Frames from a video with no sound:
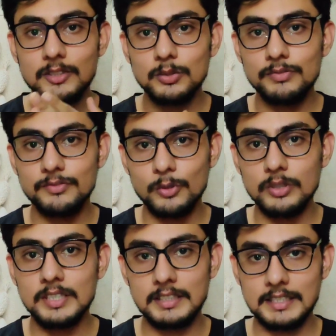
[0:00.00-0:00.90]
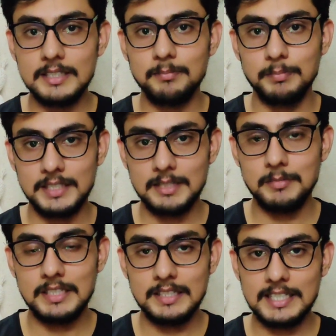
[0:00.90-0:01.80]
to 4:30 p.m.
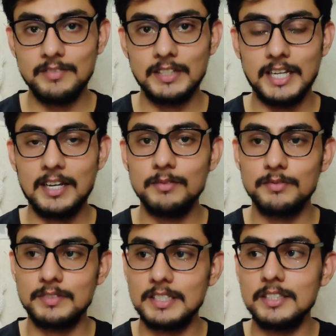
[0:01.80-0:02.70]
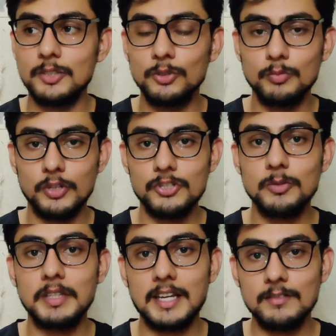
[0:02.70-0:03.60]
in the evening, I didn't use
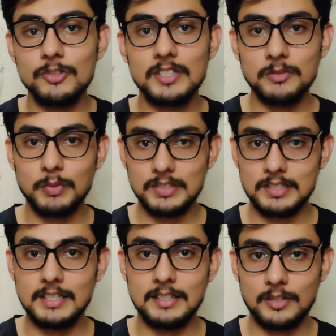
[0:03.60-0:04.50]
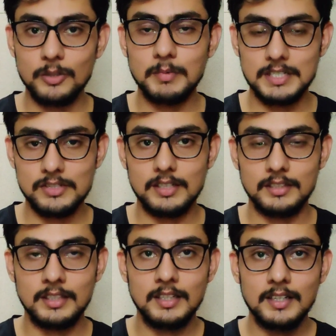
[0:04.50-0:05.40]
washroom, and I was just bursting on my chair.
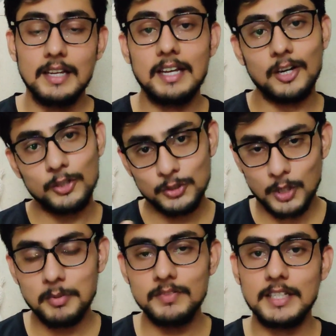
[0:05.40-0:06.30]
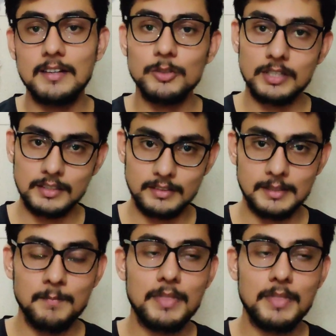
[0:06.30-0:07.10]
On top of it, I was hungry.